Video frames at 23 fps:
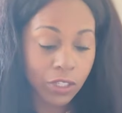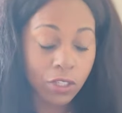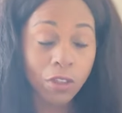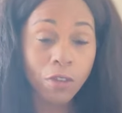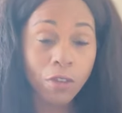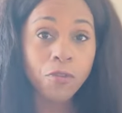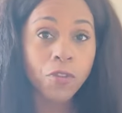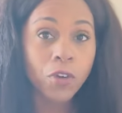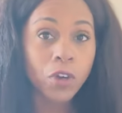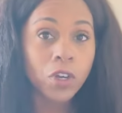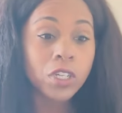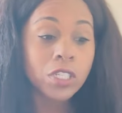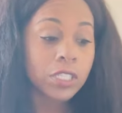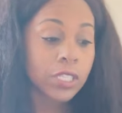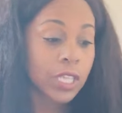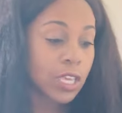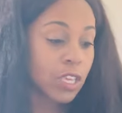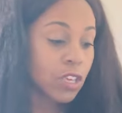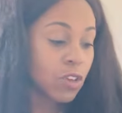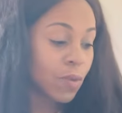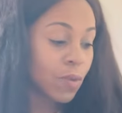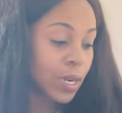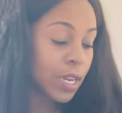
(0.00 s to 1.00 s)
So the first
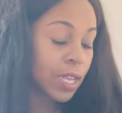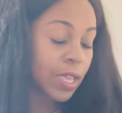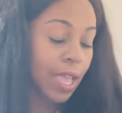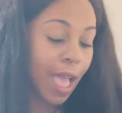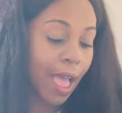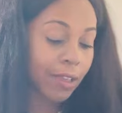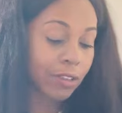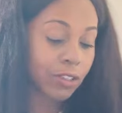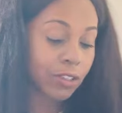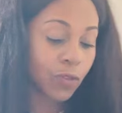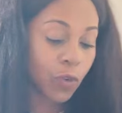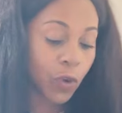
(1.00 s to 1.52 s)
thing you wanna ask